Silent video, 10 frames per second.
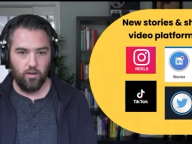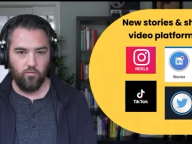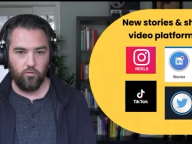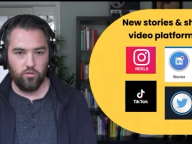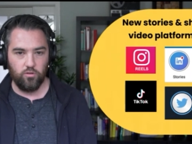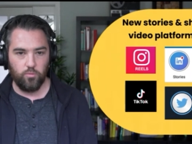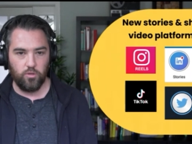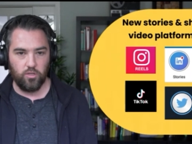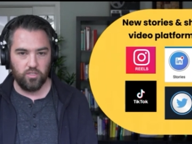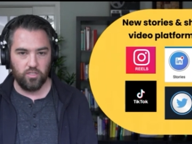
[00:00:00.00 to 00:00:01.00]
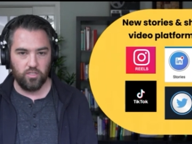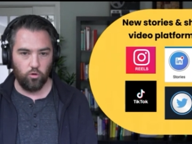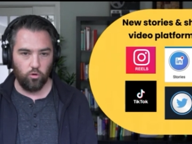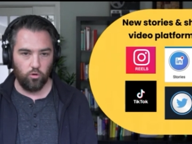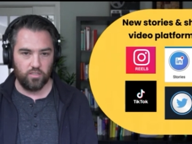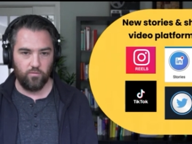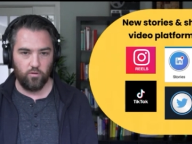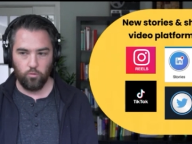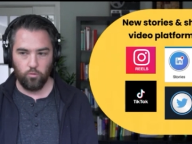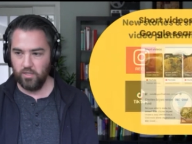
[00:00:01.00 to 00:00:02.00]
for you to be using stories for
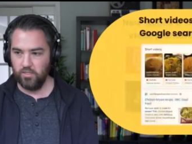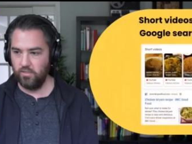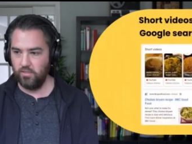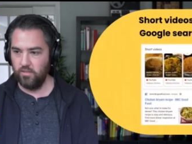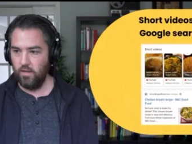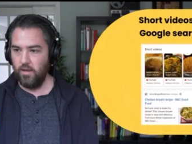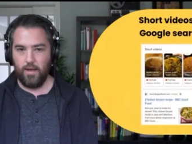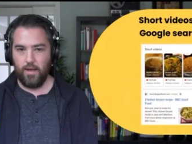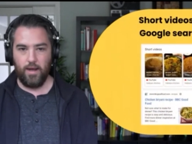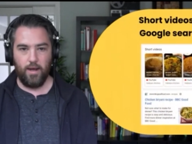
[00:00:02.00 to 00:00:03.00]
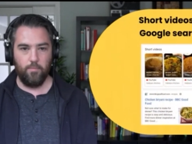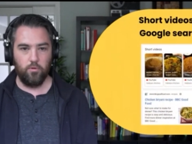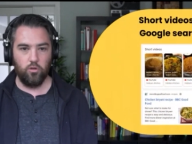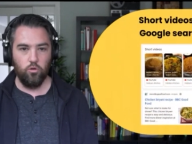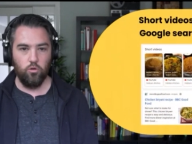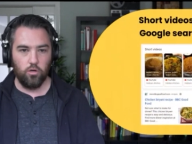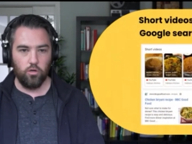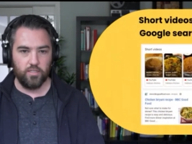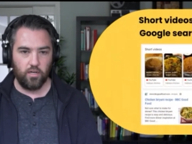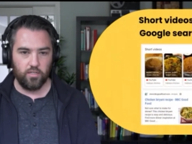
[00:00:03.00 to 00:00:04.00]
your business. Um, Google
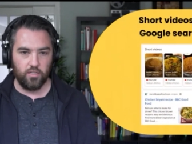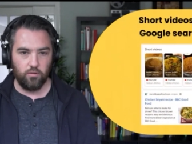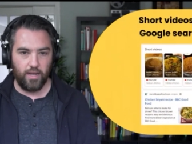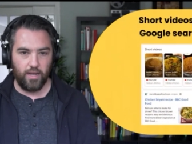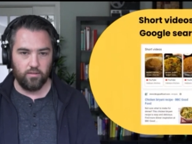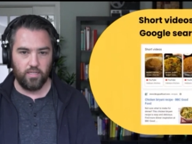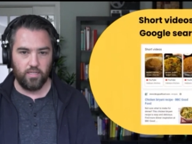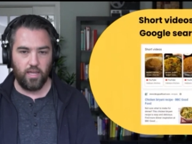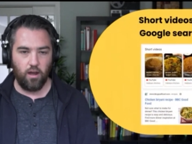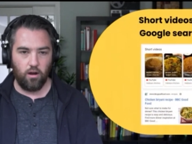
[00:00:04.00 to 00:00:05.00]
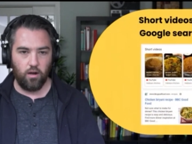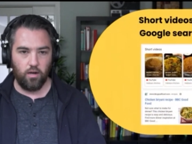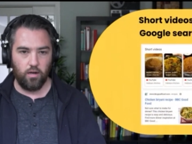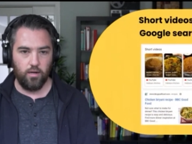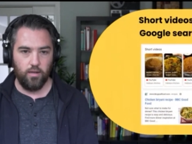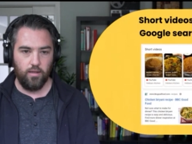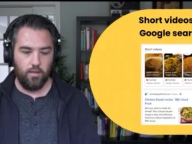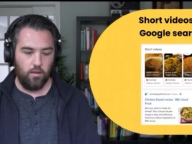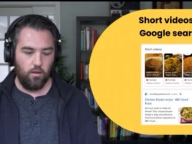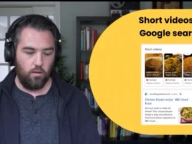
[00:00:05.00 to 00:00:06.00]
has also announced that they are
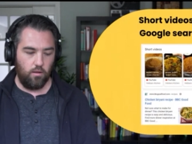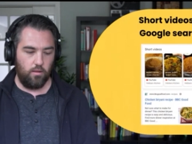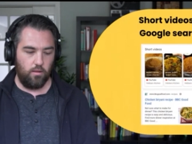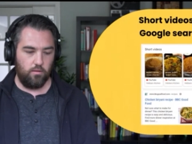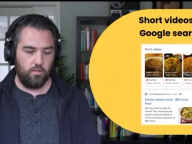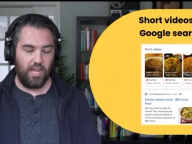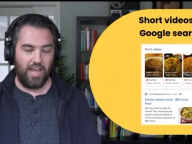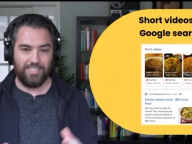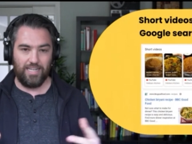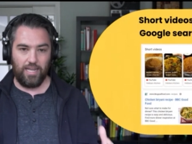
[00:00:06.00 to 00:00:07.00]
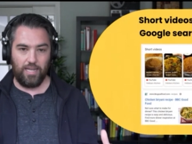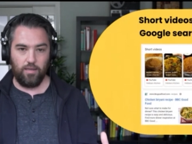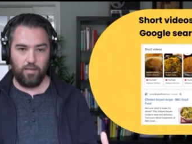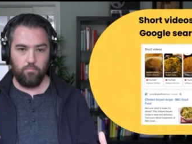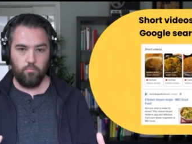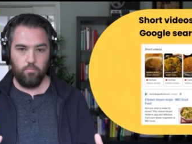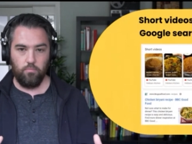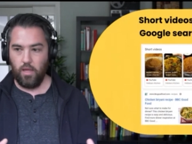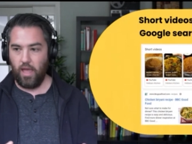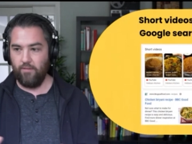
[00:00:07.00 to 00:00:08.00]
testing
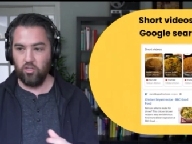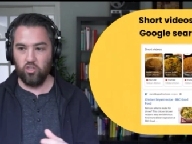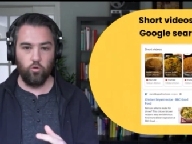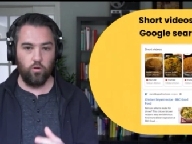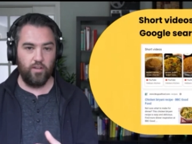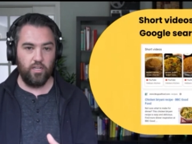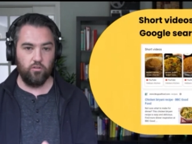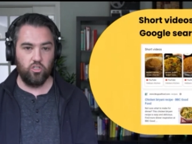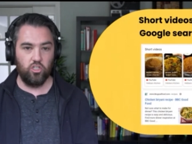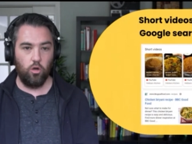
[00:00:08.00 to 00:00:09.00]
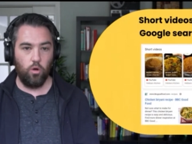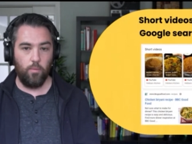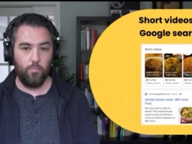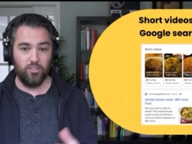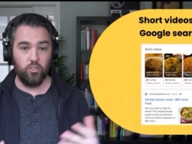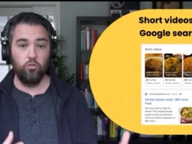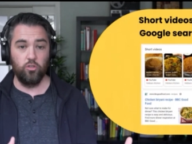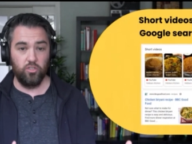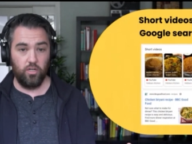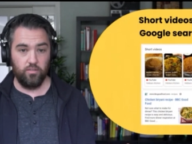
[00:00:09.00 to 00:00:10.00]
having short videos show up in search
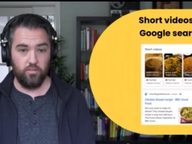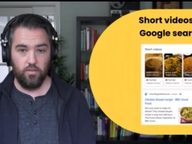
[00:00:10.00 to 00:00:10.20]
results.